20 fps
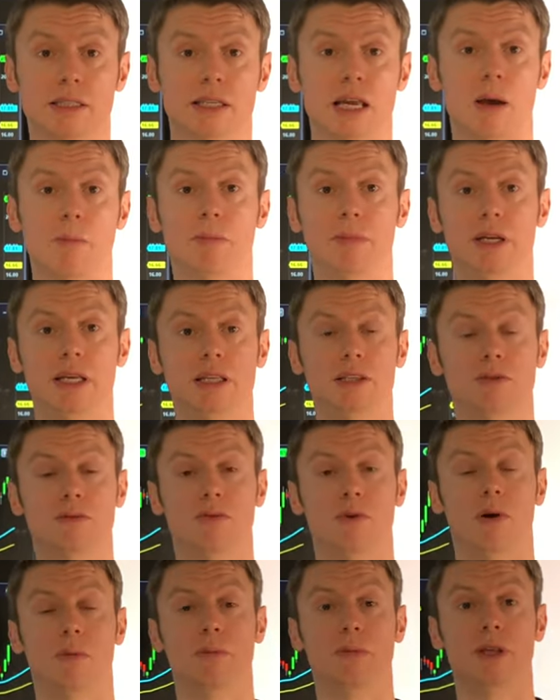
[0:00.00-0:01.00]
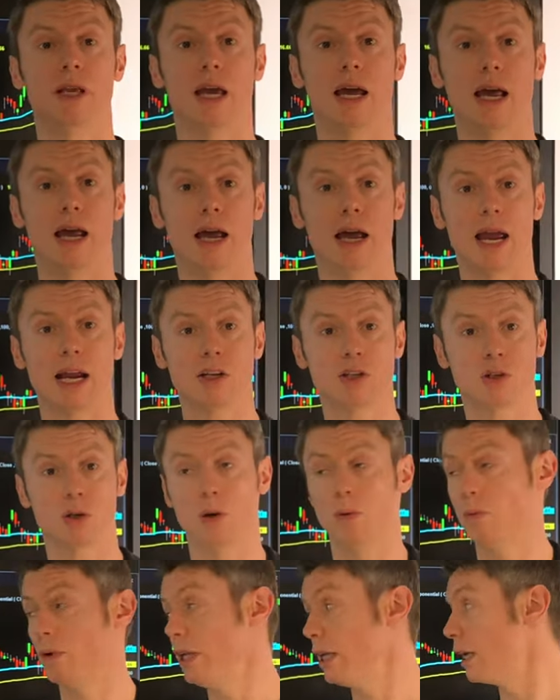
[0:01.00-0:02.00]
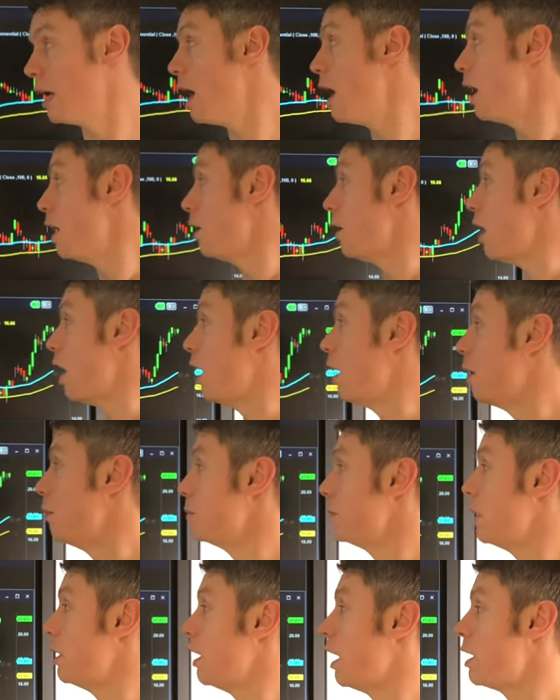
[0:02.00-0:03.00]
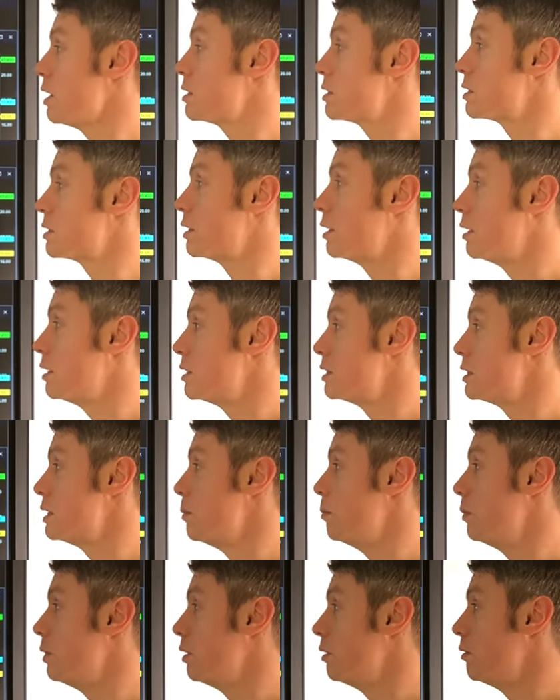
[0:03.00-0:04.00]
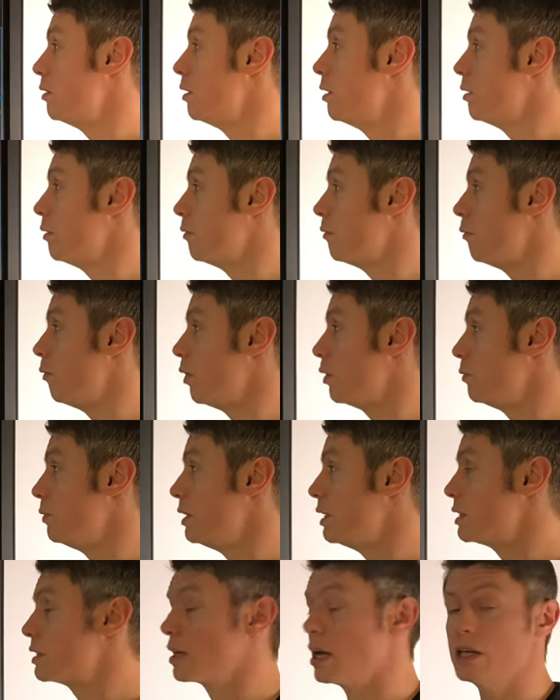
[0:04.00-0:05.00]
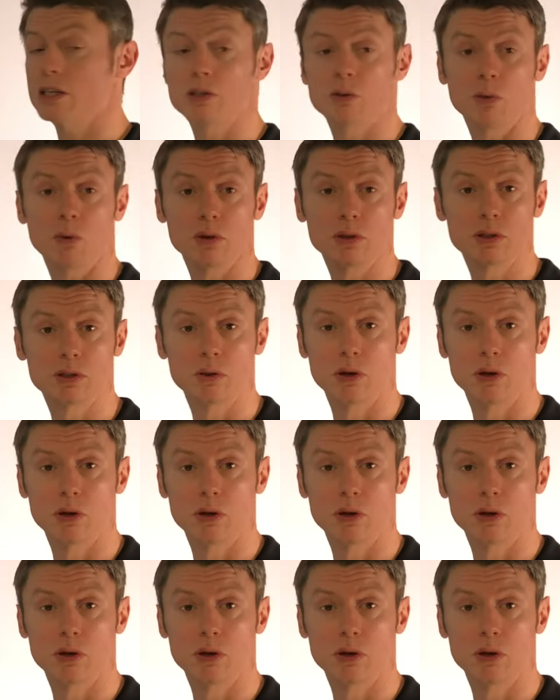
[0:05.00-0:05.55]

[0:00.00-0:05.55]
companies from the actual week, the last symbol what we discussed also